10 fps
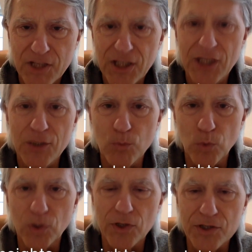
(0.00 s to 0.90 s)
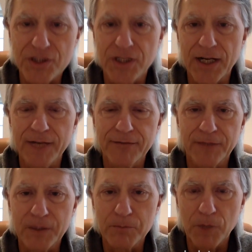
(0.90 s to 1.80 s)
key words that I
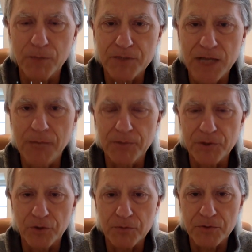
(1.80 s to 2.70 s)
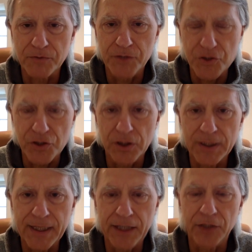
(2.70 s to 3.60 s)
think pops up in terms of digital
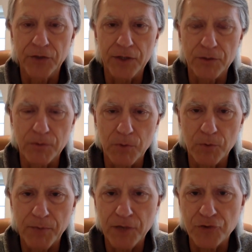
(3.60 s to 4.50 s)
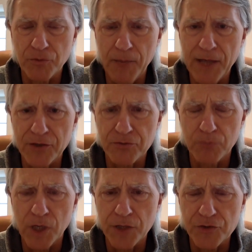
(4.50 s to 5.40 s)
care and remote patient
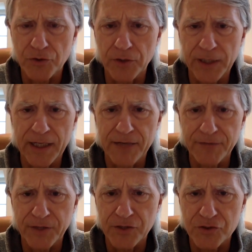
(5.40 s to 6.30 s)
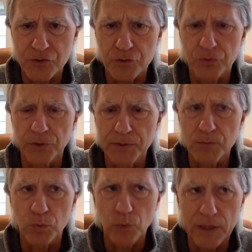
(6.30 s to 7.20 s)
monitoring, and I think it's a truly
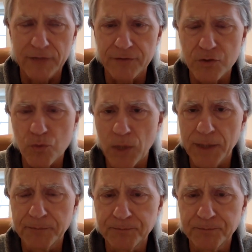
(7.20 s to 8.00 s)
relevant one.